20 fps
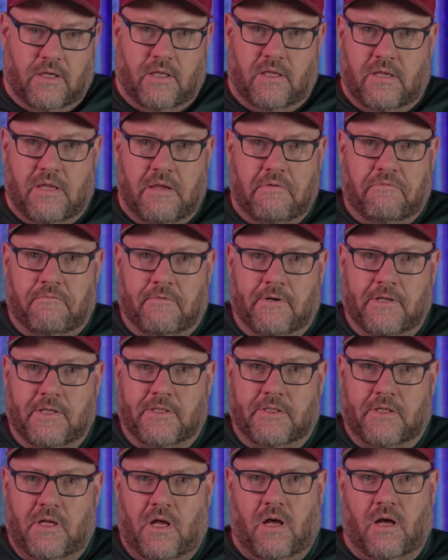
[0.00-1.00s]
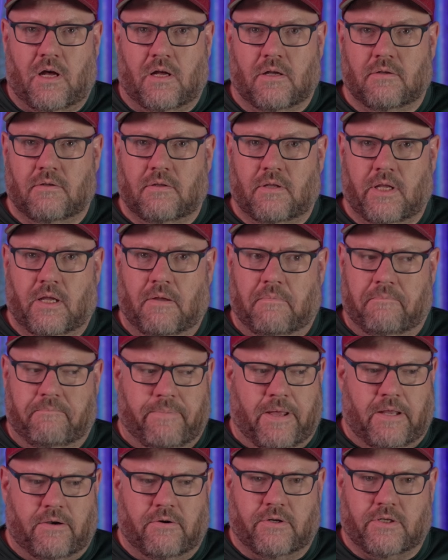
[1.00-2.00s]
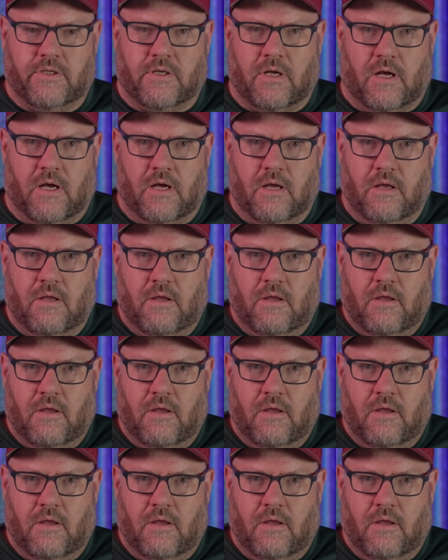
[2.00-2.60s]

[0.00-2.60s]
a different saw, like a better saw.